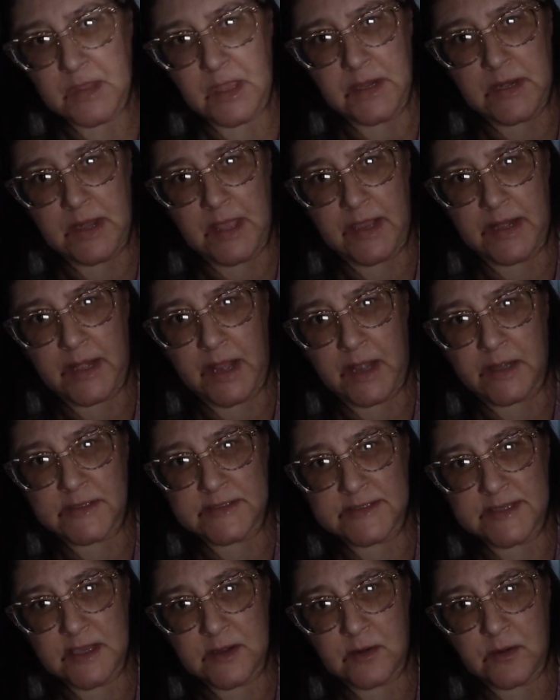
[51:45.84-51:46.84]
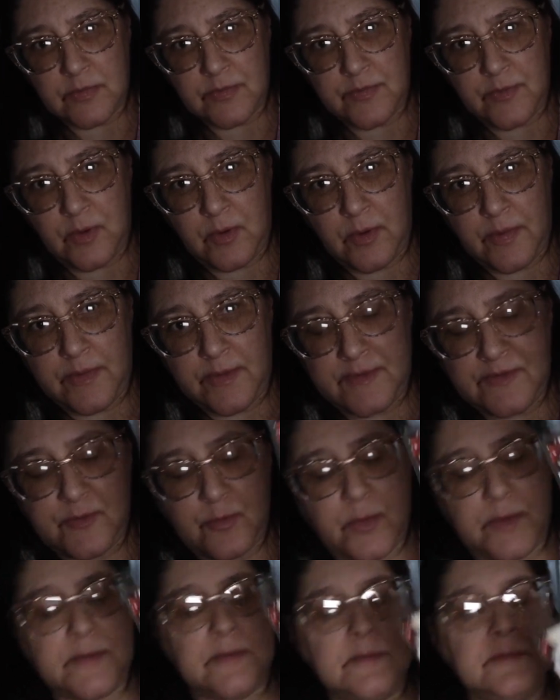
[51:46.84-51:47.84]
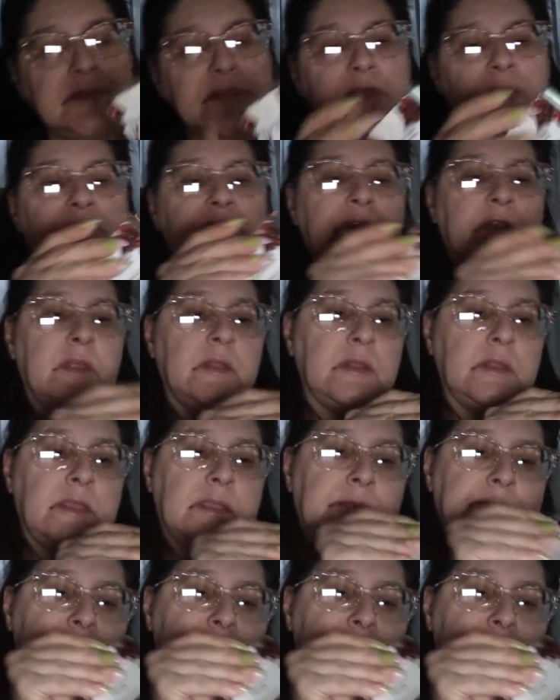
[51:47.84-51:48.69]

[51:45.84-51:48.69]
a 9 out of 10 on throw on this one. Definitely.